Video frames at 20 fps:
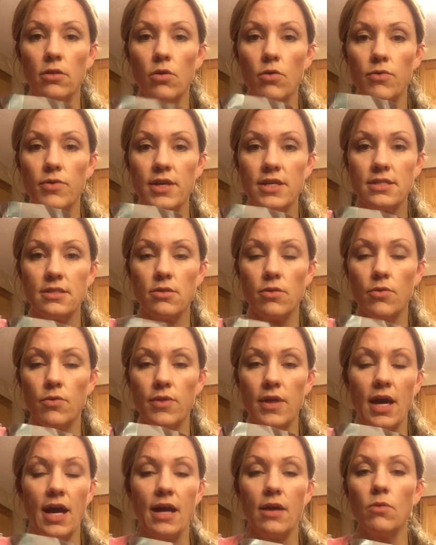low this, low
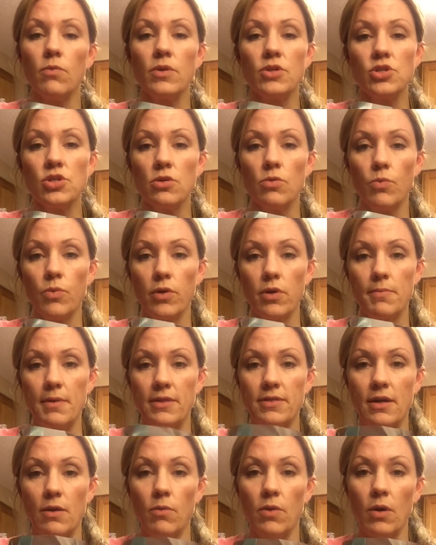that, I don't want you to worry
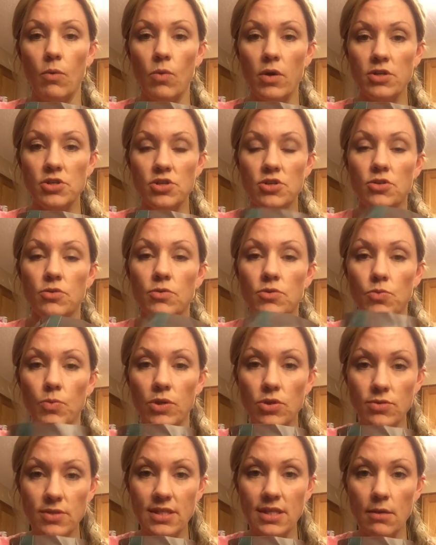about that. What I want you to do is
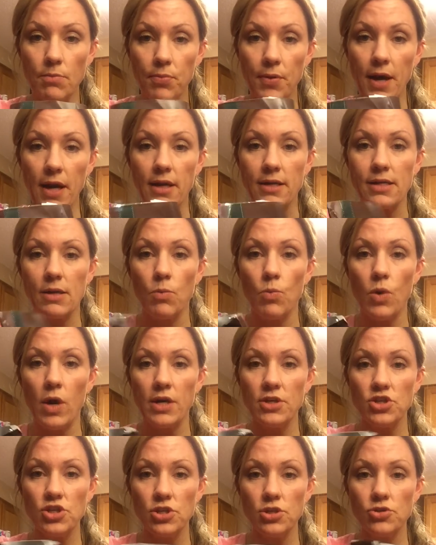when you see a product, I
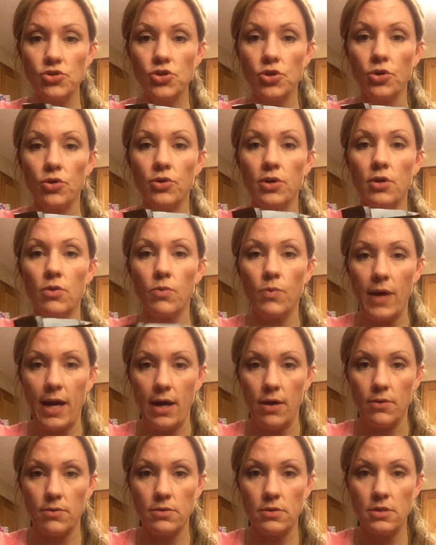want you to turn it
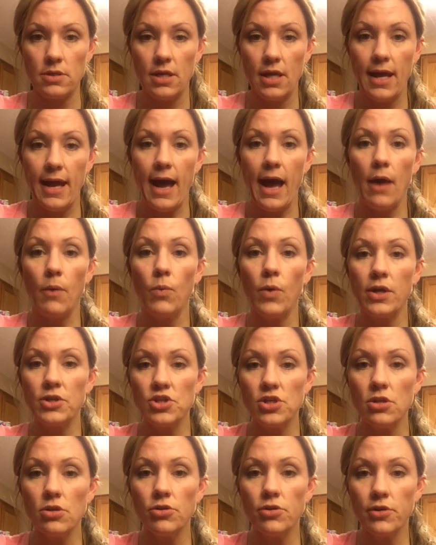around. I
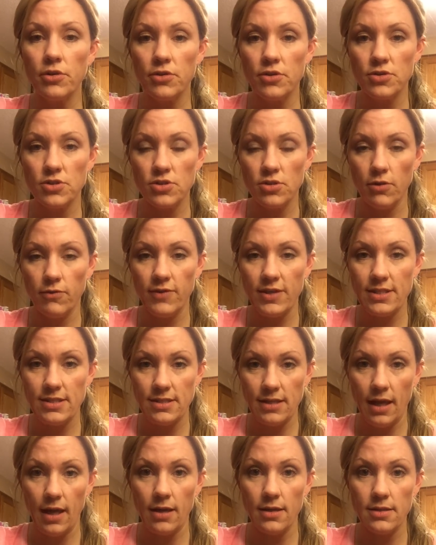want you to look at the serving
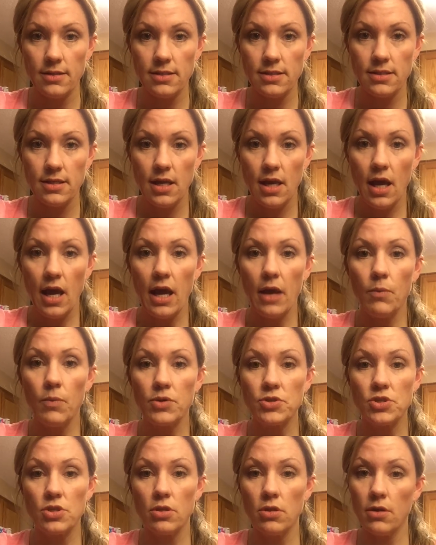size. I
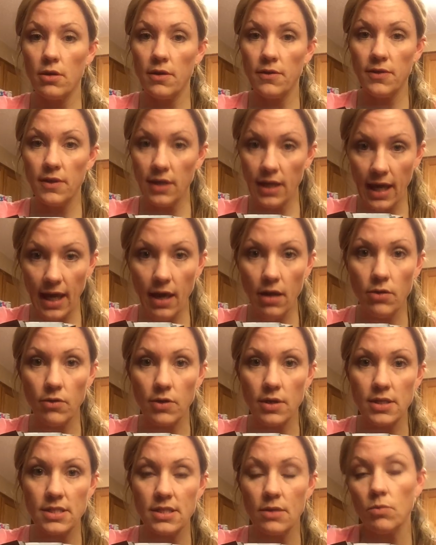want you to look at the
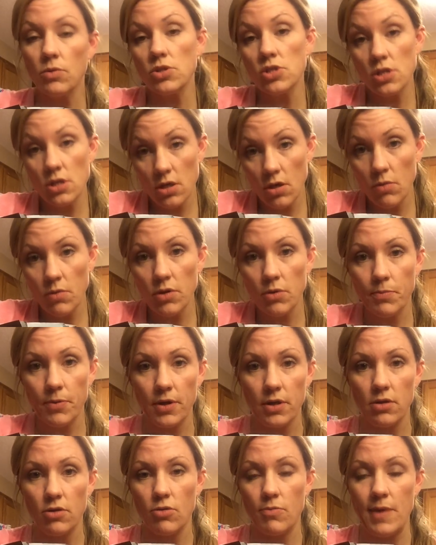calories. I want you to know what you're
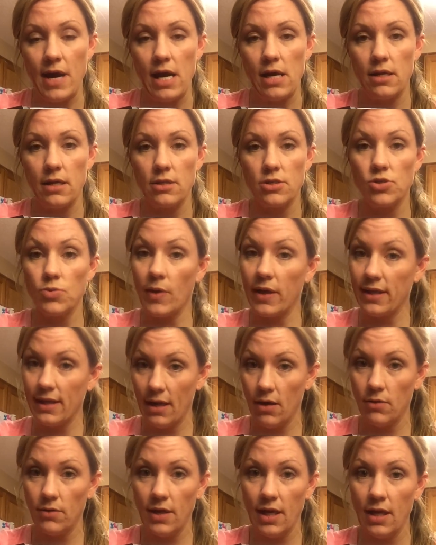putting in your body. Do I
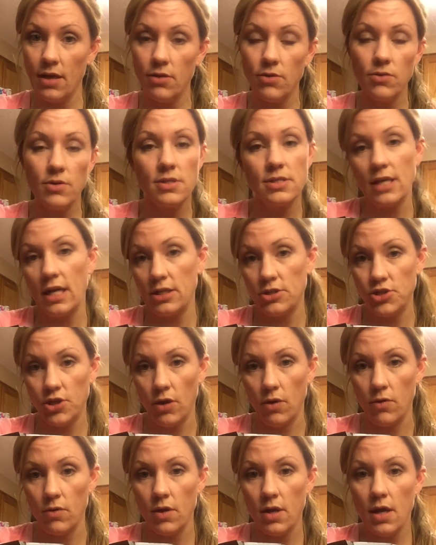count calories? I
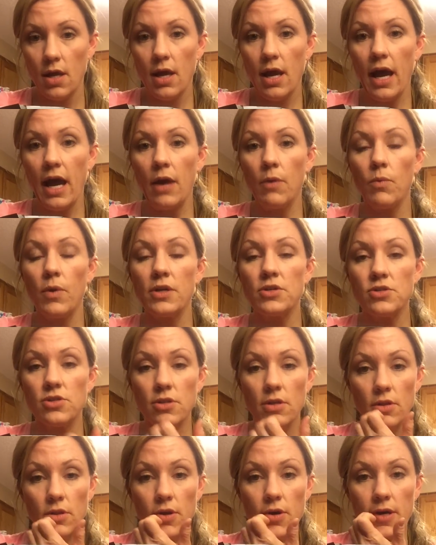don't. I want you
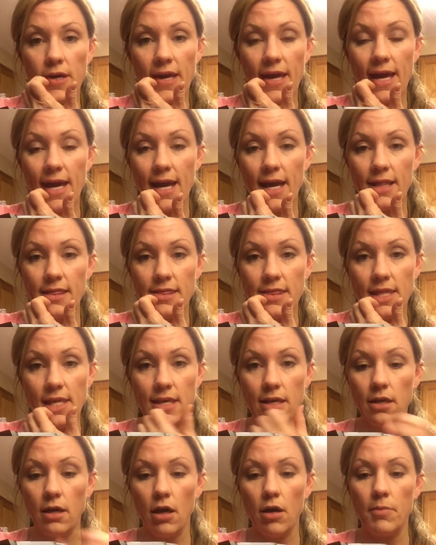to look at
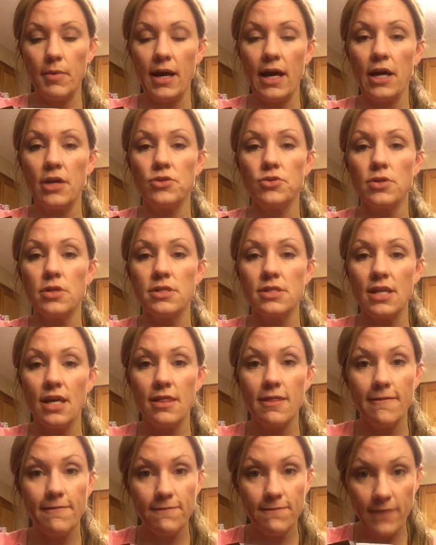the carbohydrates
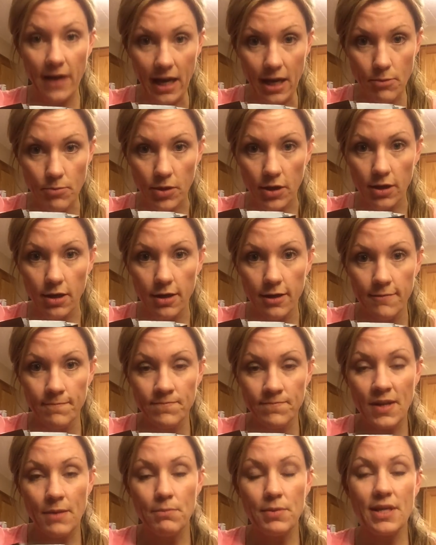and the fiber,
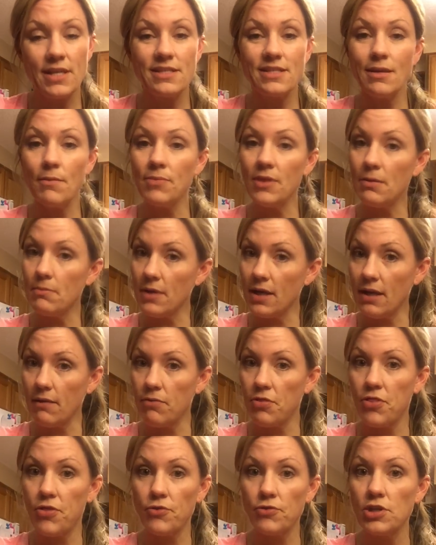because something might
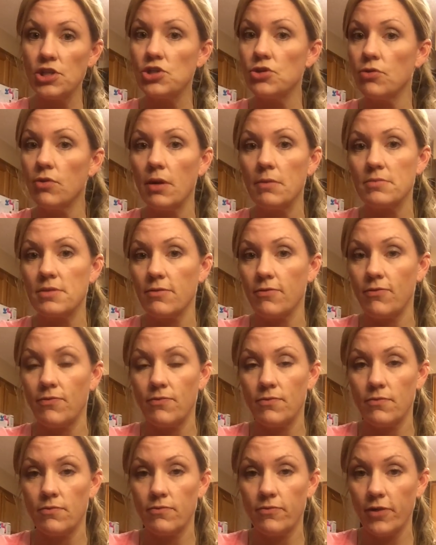have 32 grams of
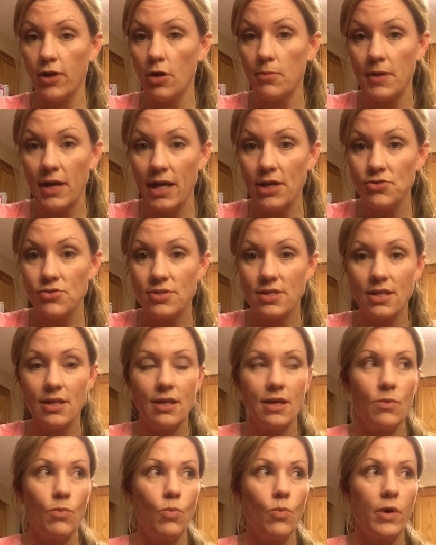carbohydrates in
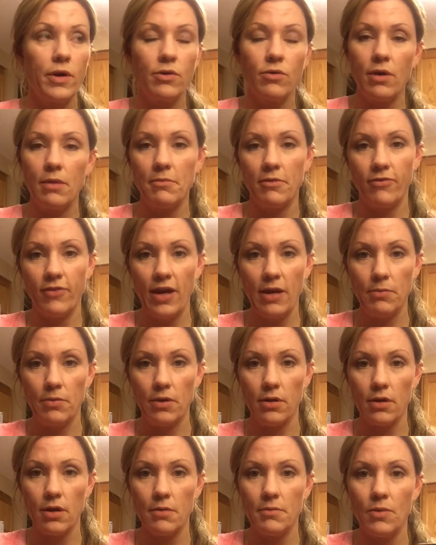it and 1 gram of
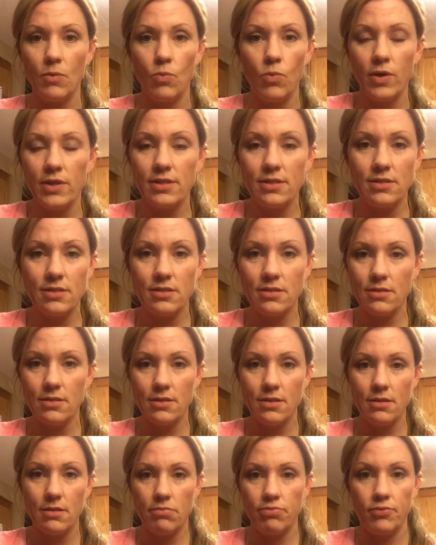fiber. I mean,
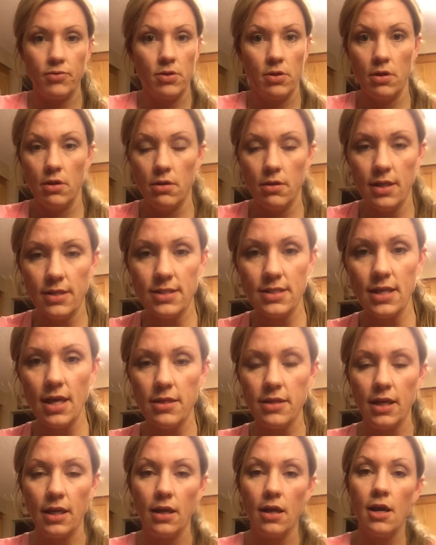that's
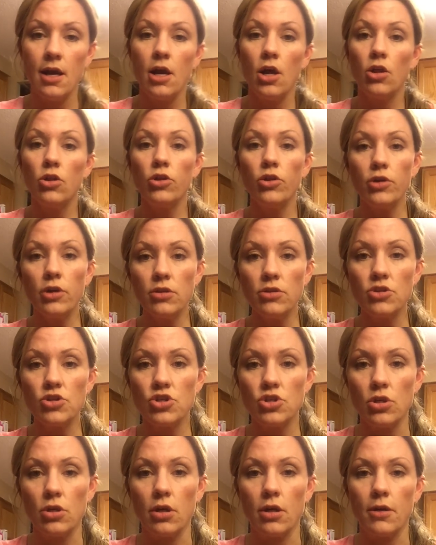nothing. Look at the
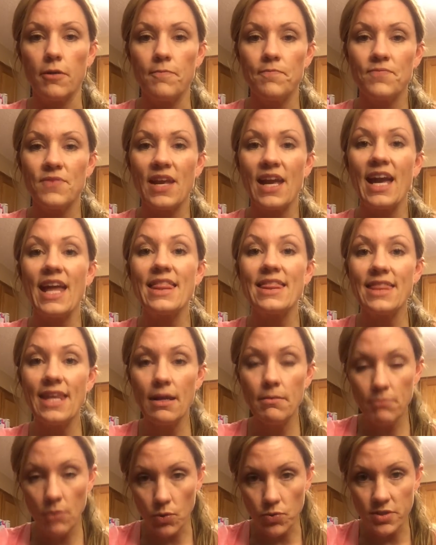sugar. And
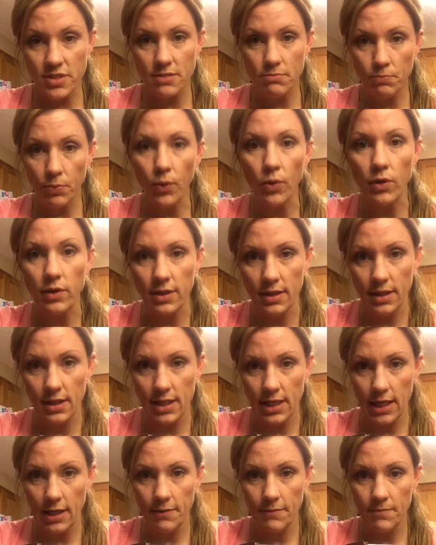then most
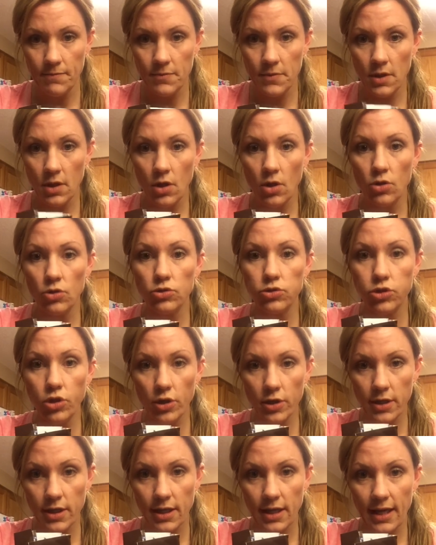importantly,
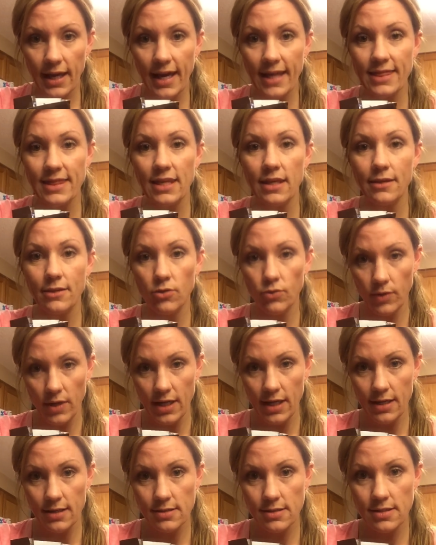look at the
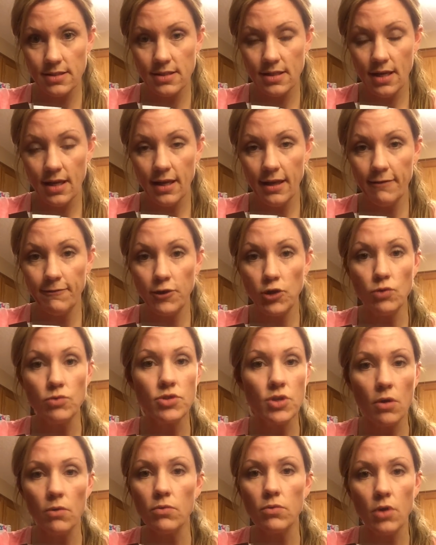ingredients. If you
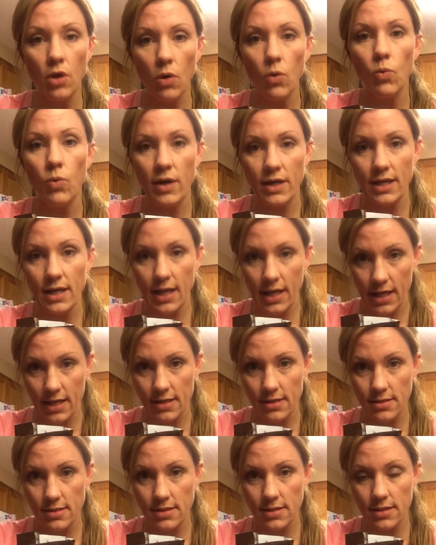don't know what it
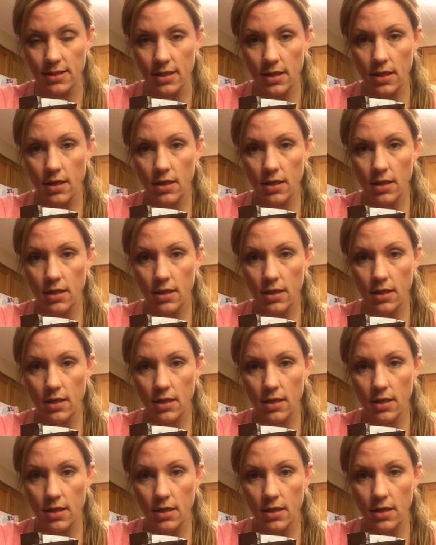is,